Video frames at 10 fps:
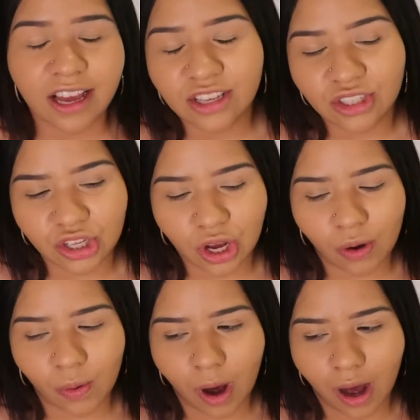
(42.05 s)

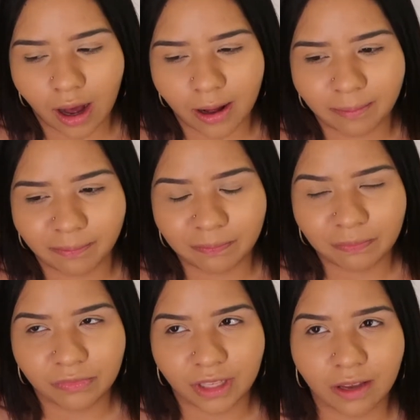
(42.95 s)
So
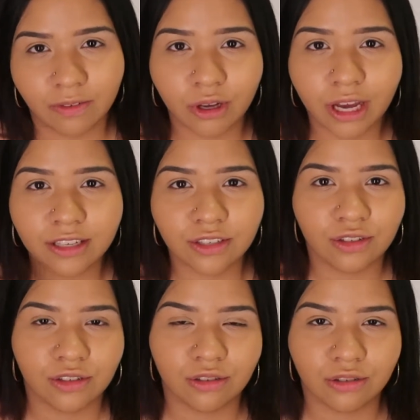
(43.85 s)
if you guys
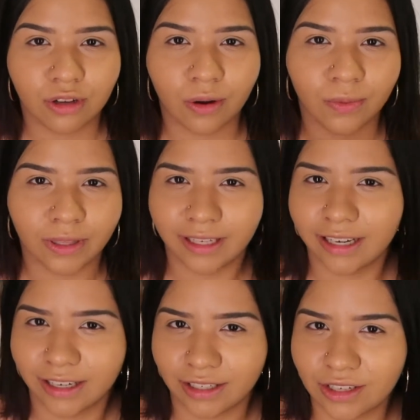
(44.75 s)
don't really
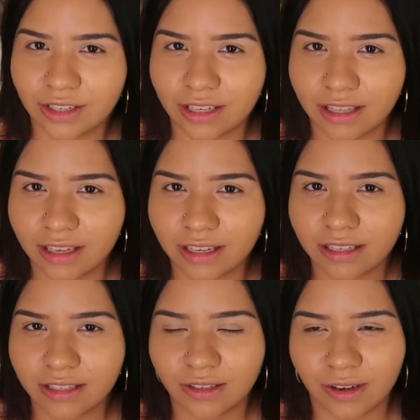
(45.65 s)
care to see
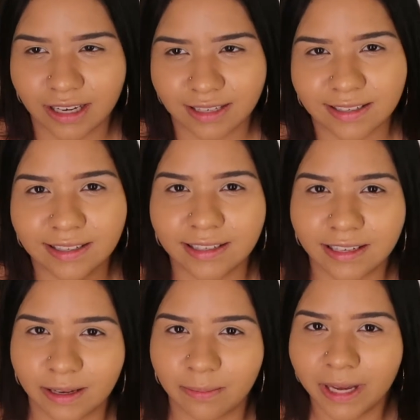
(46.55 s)
this, you guys can
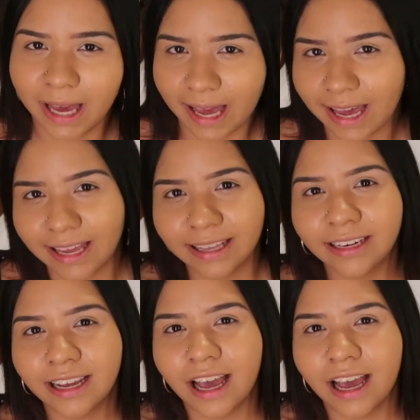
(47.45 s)
skip ahead,